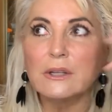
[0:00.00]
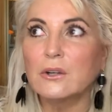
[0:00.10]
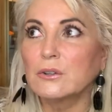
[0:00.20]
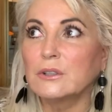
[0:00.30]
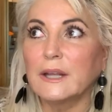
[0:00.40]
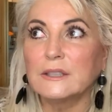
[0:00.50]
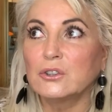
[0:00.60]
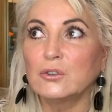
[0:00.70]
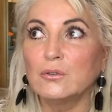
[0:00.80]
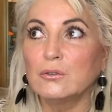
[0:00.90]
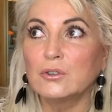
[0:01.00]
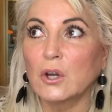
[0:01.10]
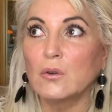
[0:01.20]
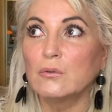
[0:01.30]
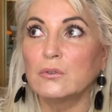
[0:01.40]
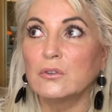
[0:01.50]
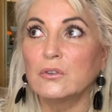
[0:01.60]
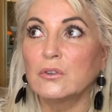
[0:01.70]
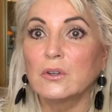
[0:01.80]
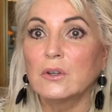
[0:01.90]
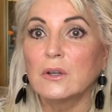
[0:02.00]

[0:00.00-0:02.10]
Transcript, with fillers: heard like two tones